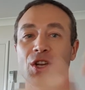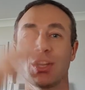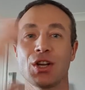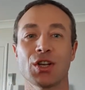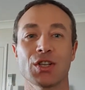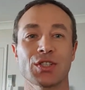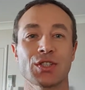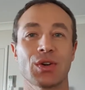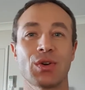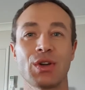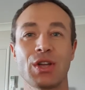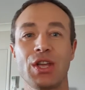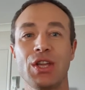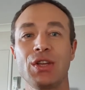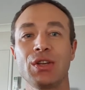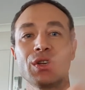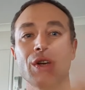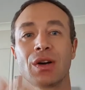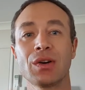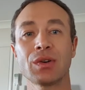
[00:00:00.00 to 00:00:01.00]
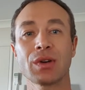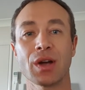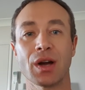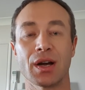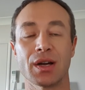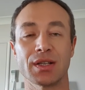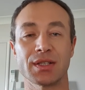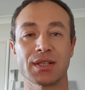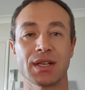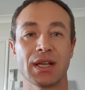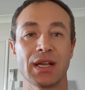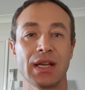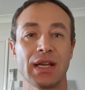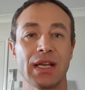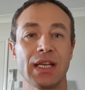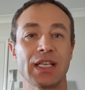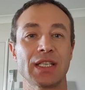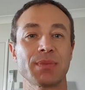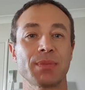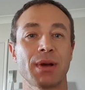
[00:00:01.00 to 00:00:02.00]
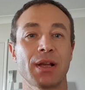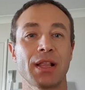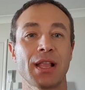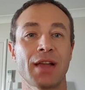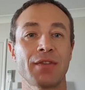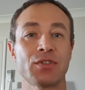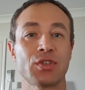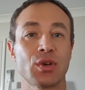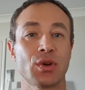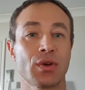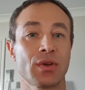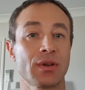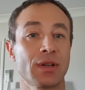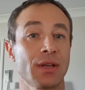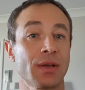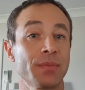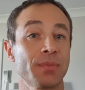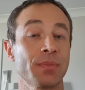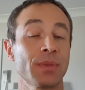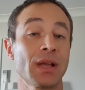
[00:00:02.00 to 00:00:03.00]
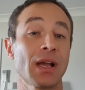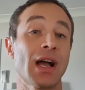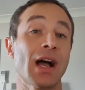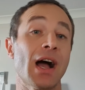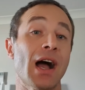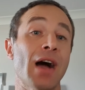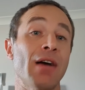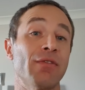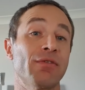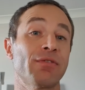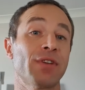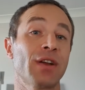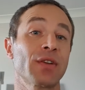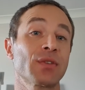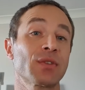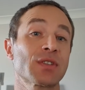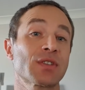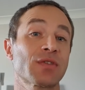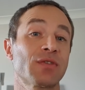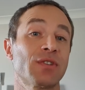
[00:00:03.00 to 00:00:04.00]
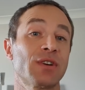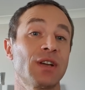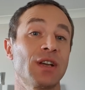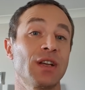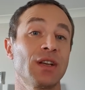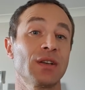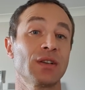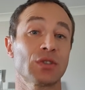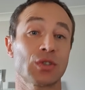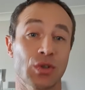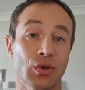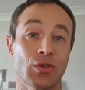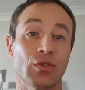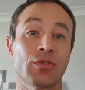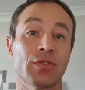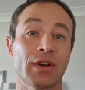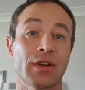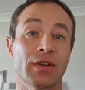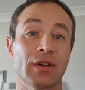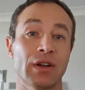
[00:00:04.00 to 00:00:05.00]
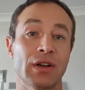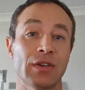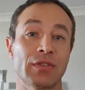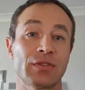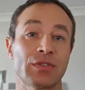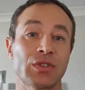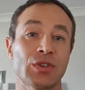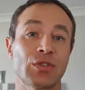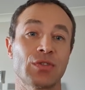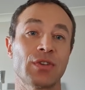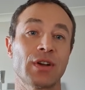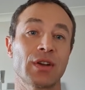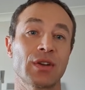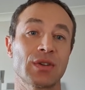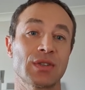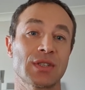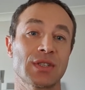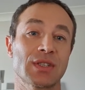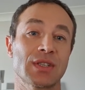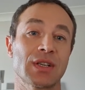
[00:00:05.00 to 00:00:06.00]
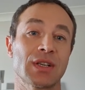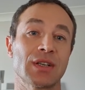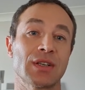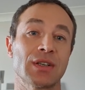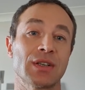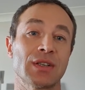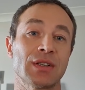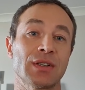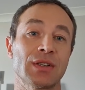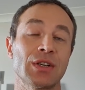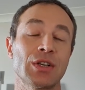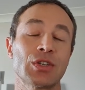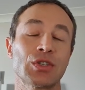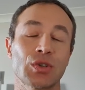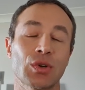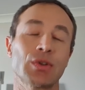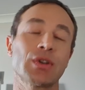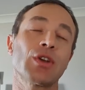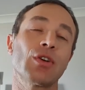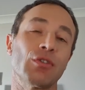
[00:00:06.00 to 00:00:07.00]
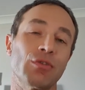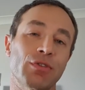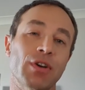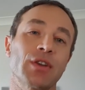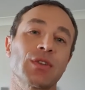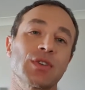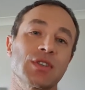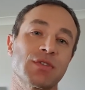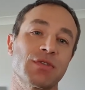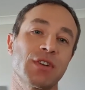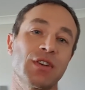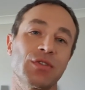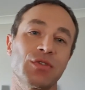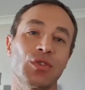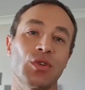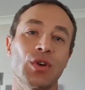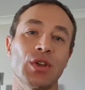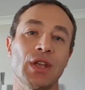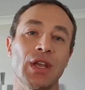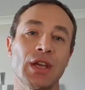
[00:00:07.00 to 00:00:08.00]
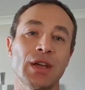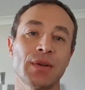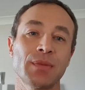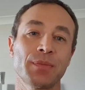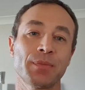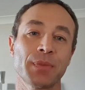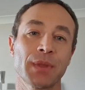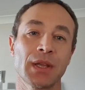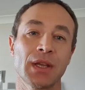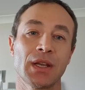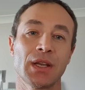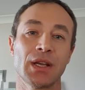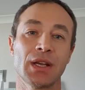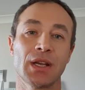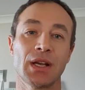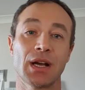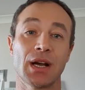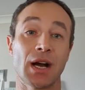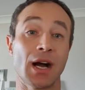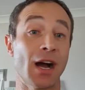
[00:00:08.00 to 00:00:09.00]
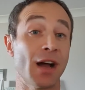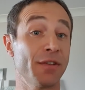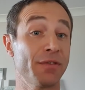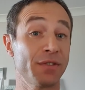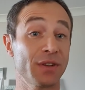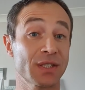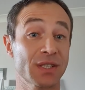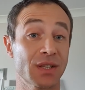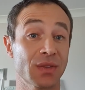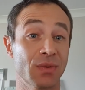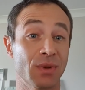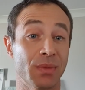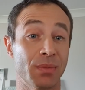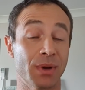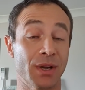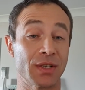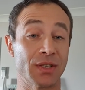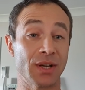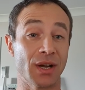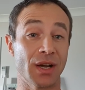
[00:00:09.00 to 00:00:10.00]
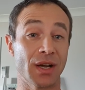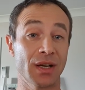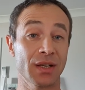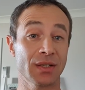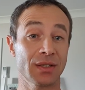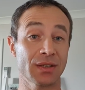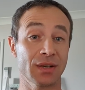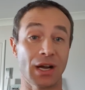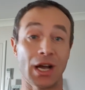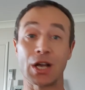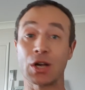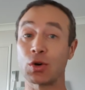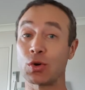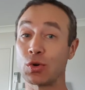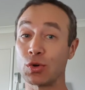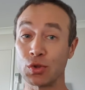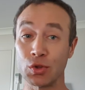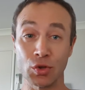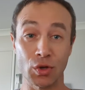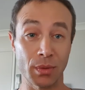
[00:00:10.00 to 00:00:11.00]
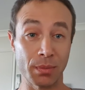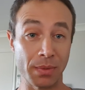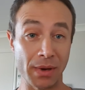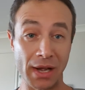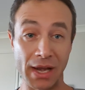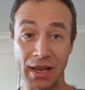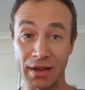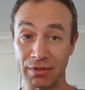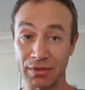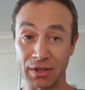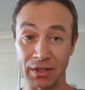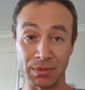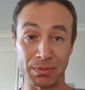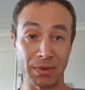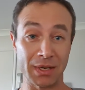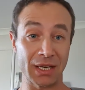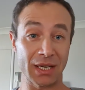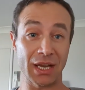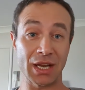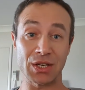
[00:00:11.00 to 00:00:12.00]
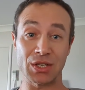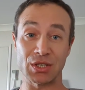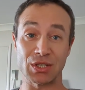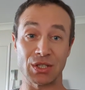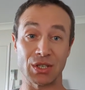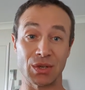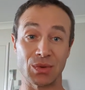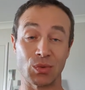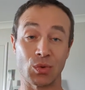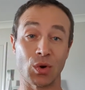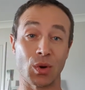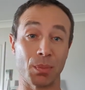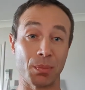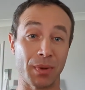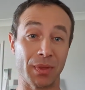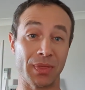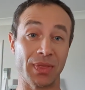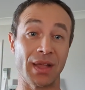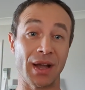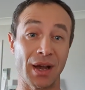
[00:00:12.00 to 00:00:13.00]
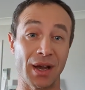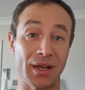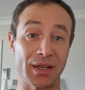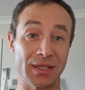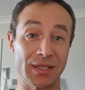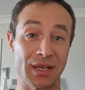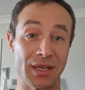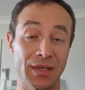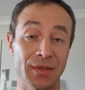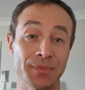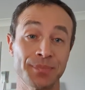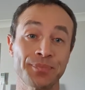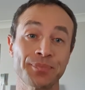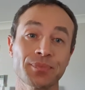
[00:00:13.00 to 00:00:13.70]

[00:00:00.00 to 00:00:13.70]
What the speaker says: So here you go, guys. Here's my life journey. I'm fungus free, toenail fungus free for a year. I fixed it with my diet. I could not believe that medication didn't work, but diet did.